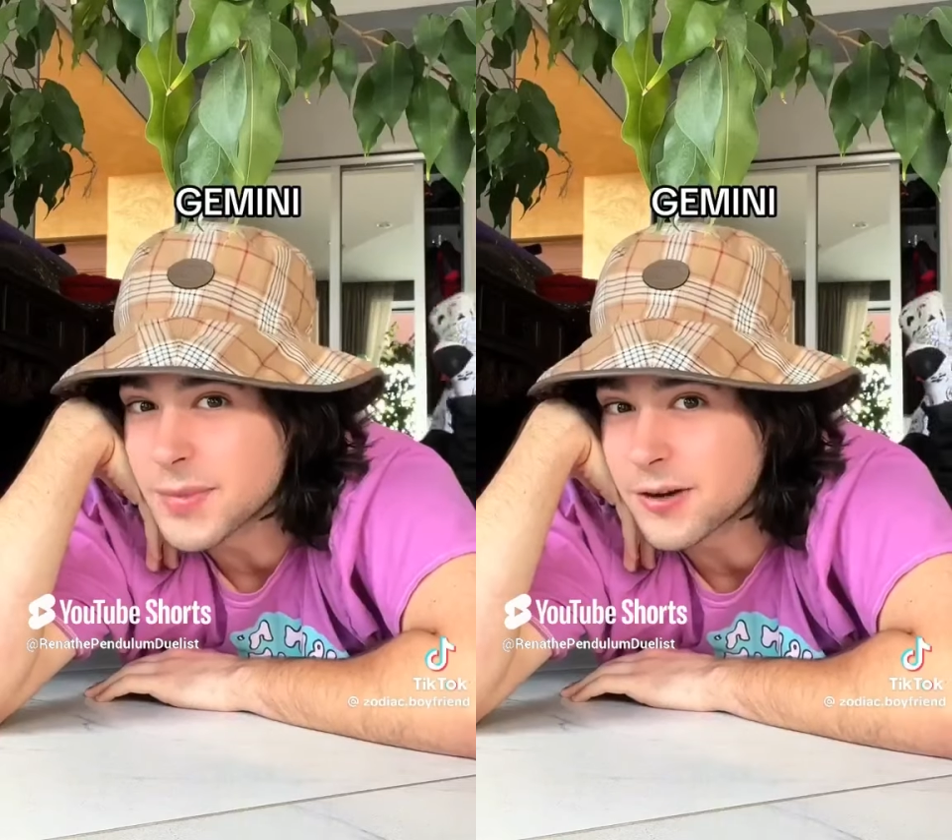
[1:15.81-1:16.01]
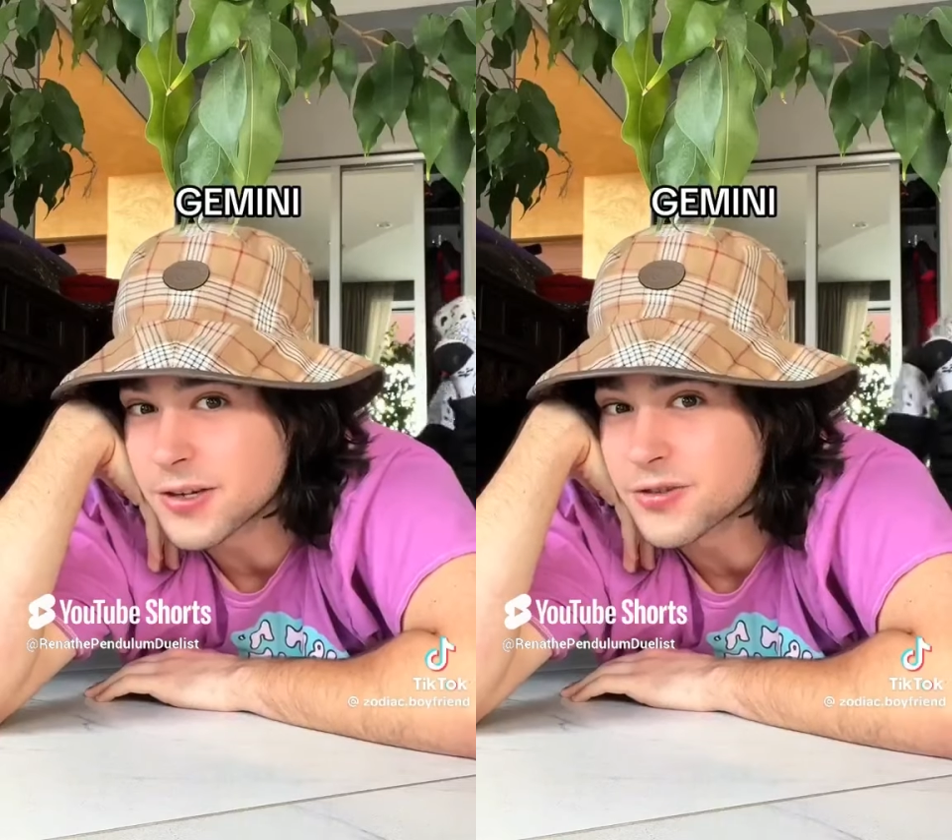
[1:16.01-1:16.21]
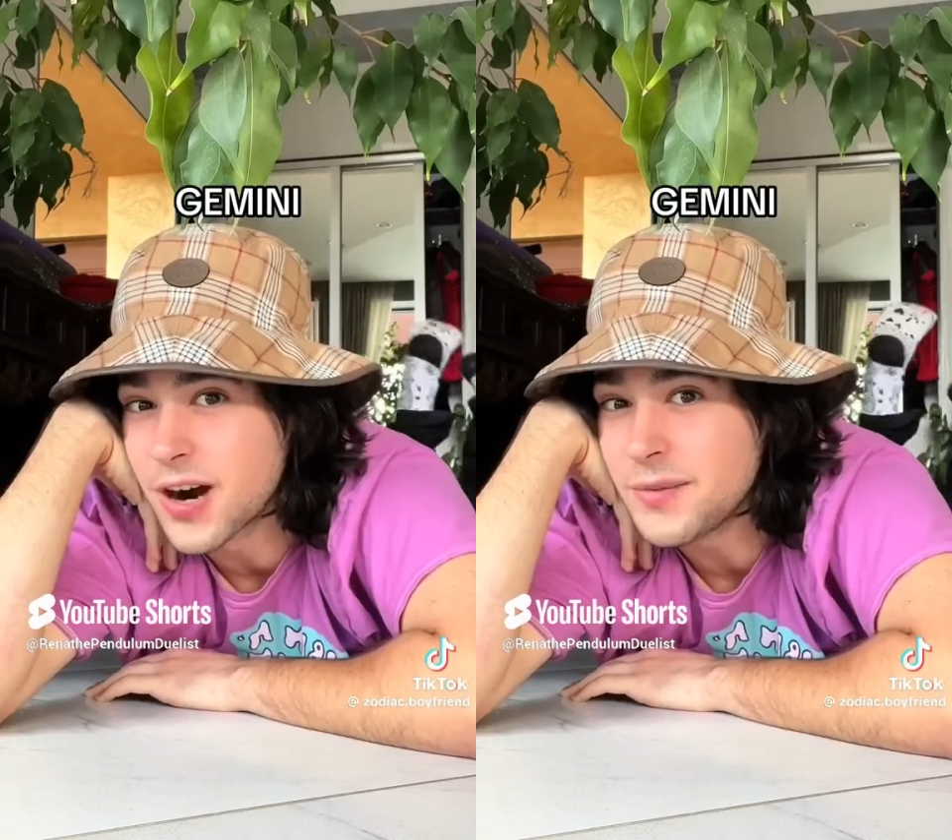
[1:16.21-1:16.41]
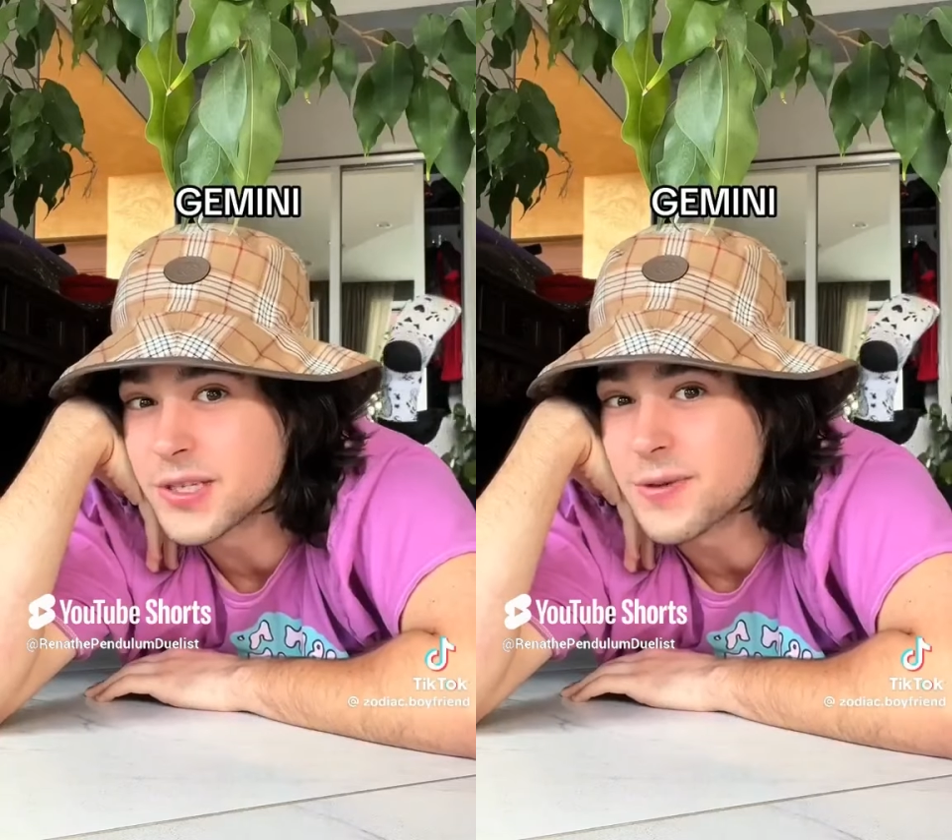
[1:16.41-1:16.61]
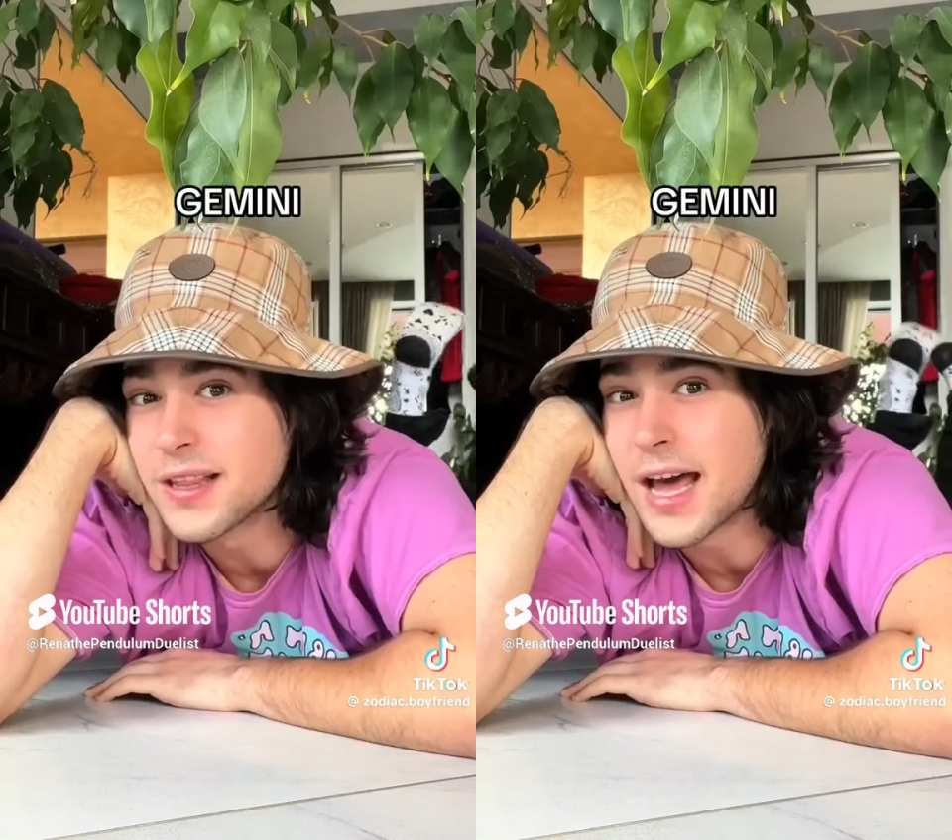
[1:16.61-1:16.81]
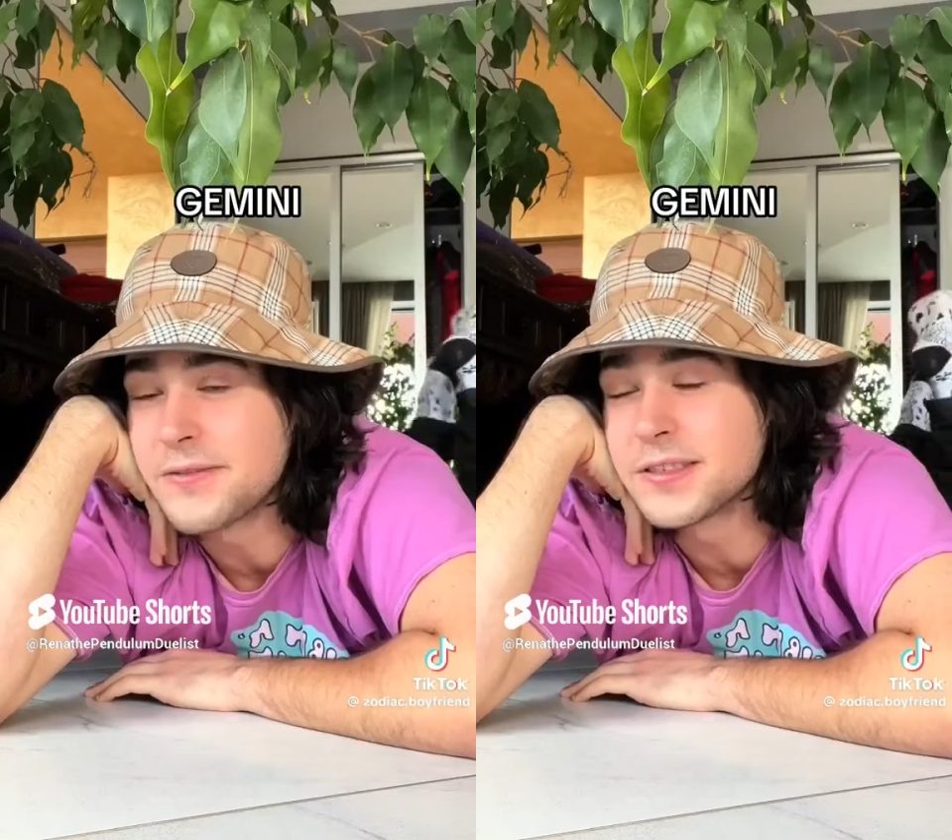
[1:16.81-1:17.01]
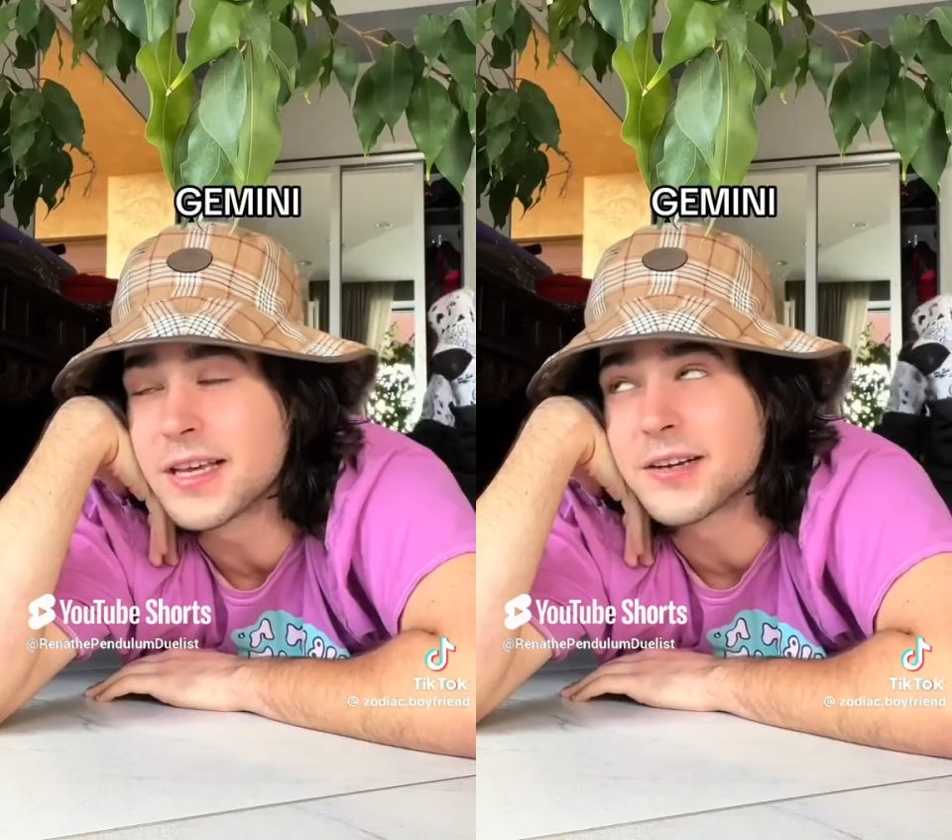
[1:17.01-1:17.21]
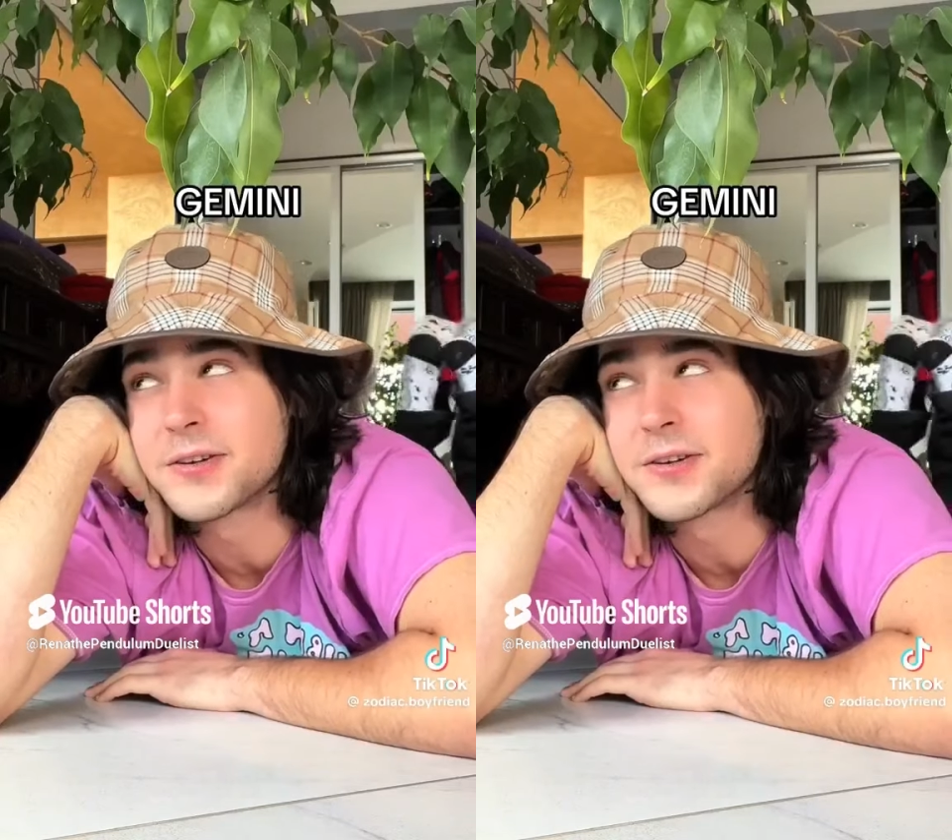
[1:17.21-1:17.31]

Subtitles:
about our traumas while laughing like